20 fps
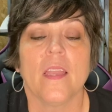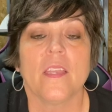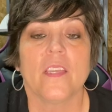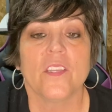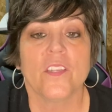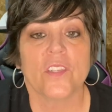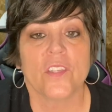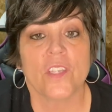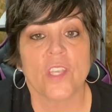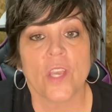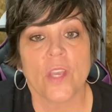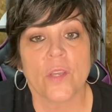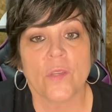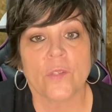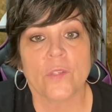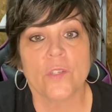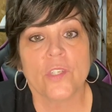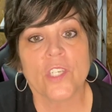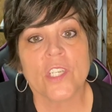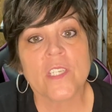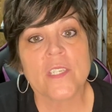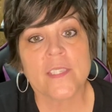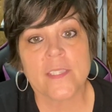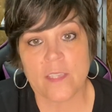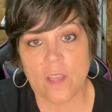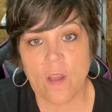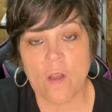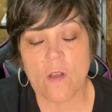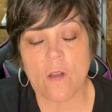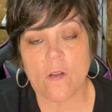So you just
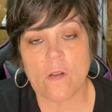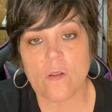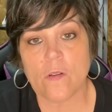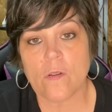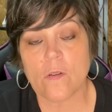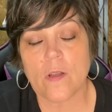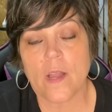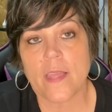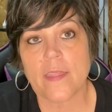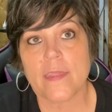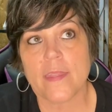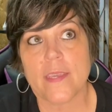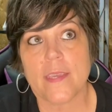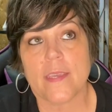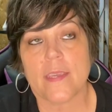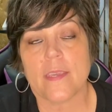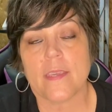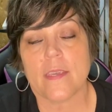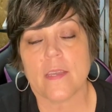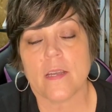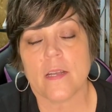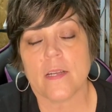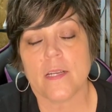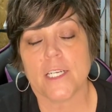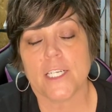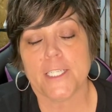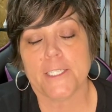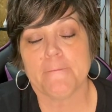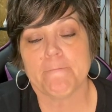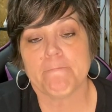saw the
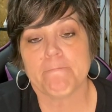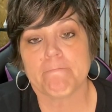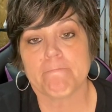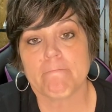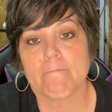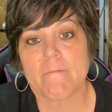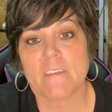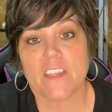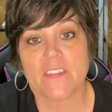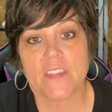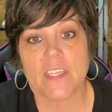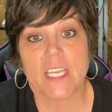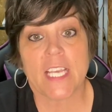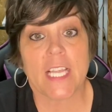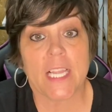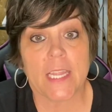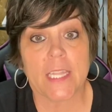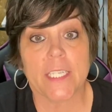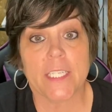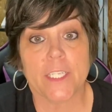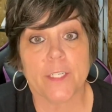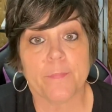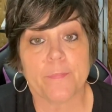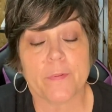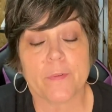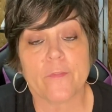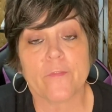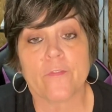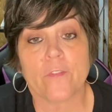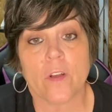clip
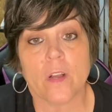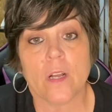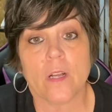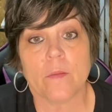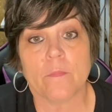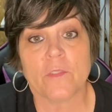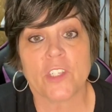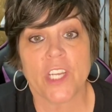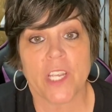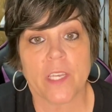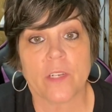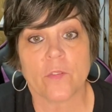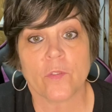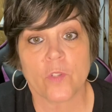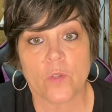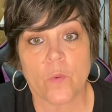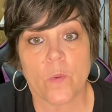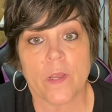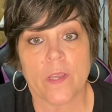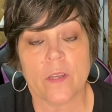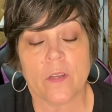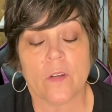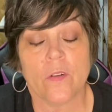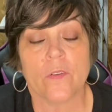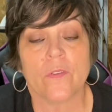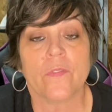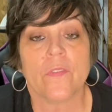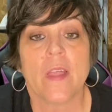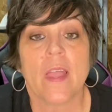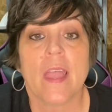from Channel
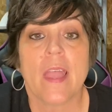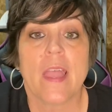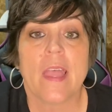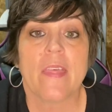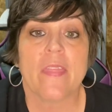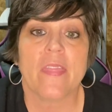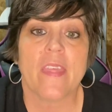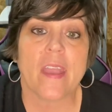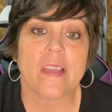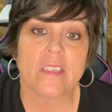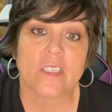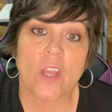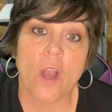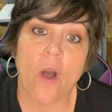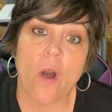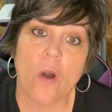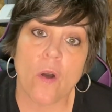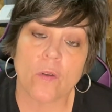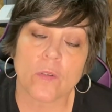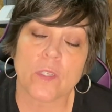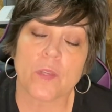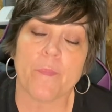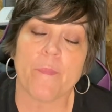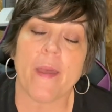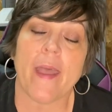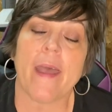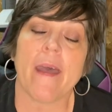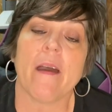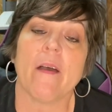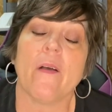12 that talked
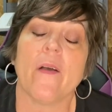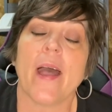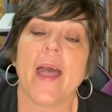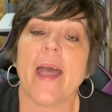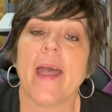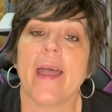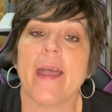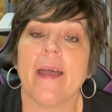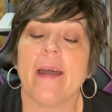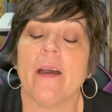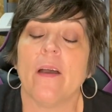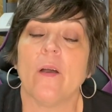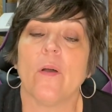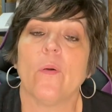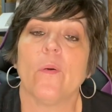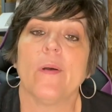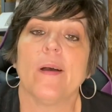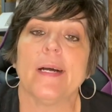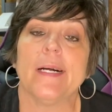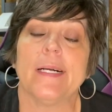about how